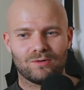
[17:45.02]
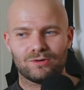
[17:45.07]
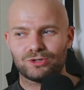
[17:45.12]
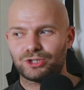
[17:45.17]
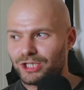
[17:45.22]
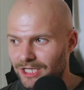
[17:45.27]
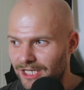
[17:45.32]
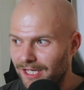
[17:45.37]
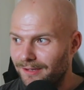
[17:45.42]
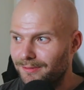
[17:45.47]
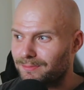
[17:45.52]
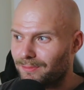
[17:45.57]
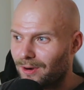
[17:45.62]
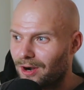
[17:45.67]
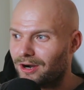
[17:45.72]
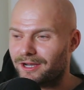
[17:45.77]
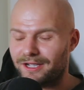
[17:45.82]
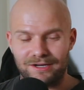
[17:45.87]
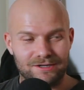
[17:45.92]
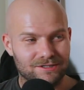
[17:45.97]
Well, she keeps
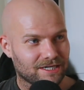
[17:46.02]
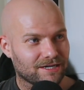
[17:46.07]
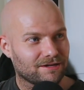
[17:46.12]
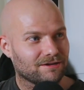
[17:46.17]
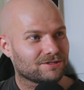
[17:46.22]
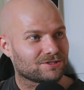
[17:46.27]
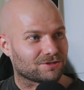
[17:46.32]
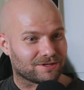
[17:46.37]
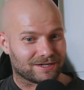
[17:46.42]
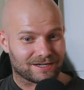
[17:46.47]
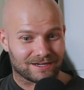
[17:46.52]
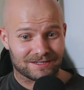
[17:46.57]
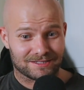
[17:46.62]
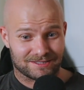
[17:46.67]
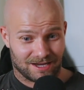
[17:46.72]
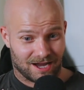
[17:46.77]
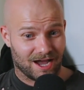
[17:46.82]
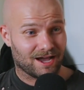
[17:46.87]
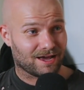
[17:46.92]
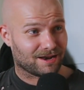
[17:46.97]
marking her territory, and I was
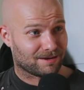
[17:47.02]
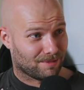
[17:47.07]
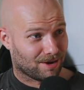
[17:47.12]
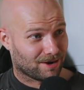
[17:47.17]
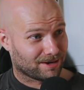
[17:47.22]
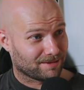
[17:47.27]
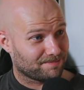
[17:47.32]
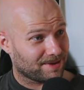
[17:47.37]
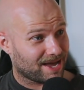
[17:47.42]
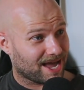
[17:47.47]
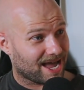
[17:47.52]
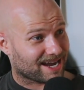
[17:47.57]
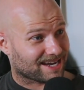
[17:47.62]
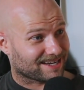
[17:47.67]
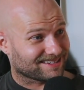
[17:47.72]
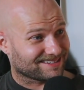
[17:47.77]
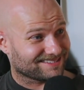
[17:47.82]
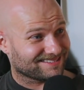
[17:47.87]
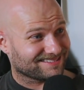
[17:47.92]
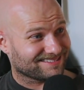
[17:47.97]
like, "I gotta mark it
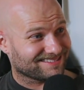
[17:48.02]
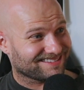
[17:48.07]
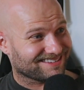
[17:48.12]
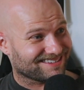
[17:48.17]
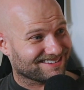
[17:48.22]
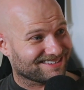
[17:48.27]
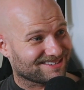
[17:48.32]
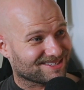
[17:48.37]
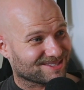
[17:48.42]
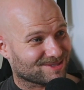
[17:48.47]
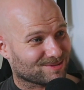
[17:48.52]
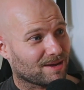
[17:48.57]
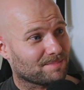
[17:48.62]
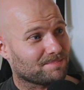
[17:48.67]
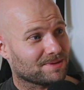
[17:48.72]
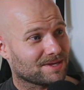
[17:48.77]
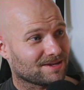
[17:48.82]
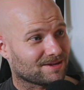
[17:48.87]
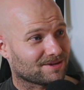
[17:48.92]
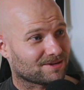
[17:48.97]
back." So I
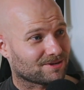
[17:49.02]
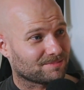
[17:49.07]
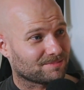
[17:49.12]
pee on her